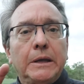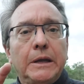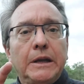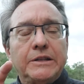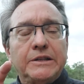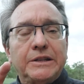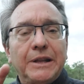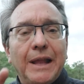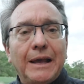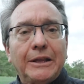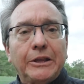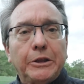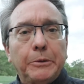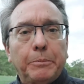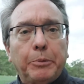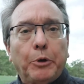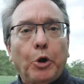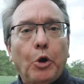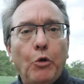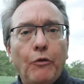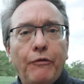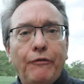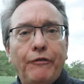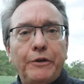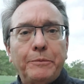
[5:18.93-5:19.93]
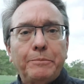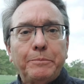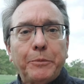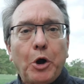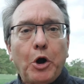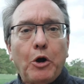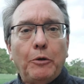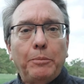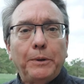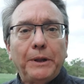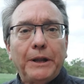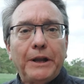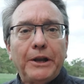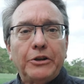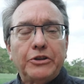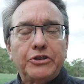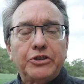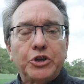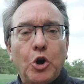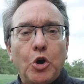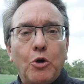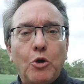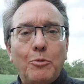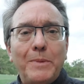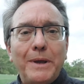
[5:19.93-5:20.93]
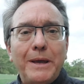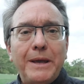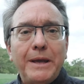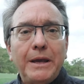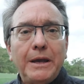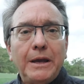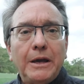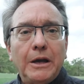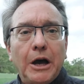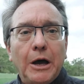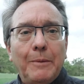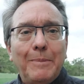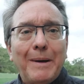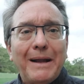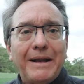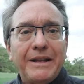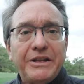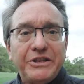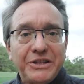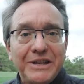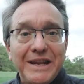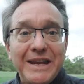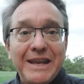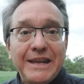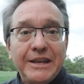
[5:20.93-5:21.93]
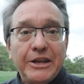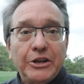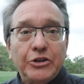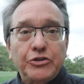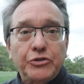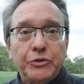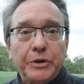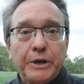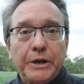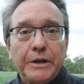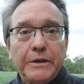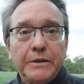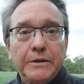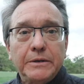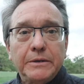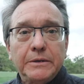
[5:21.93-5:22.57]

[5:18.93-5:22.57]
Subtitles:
It's like the pro football player told me about his knee injury.